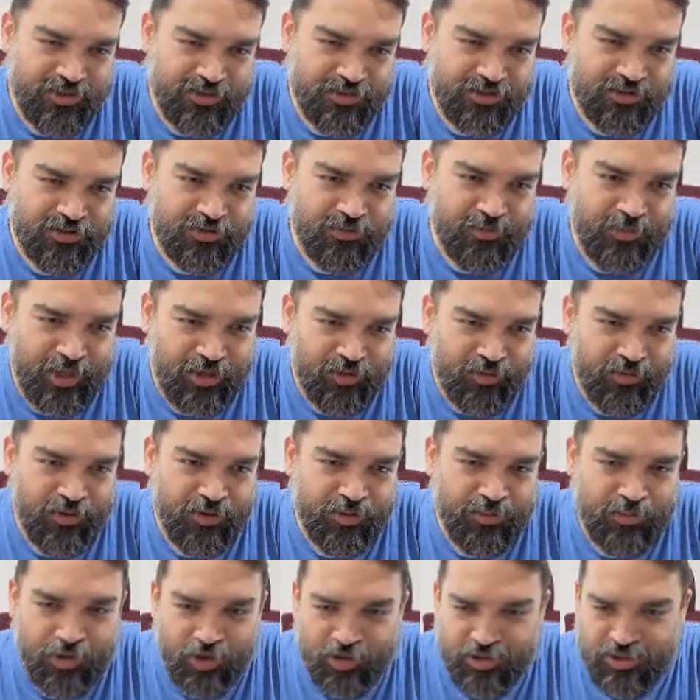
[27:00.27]
by going to
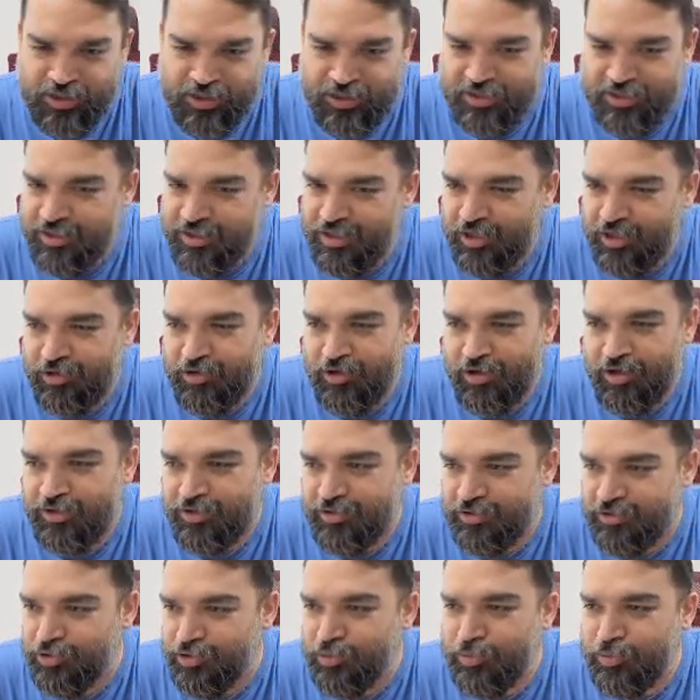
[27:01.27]
projects, click on new
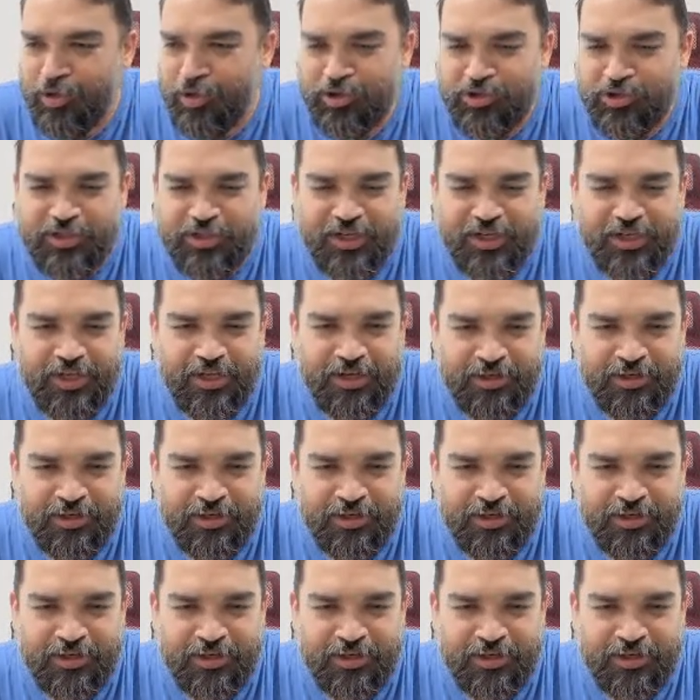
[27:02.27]
project again.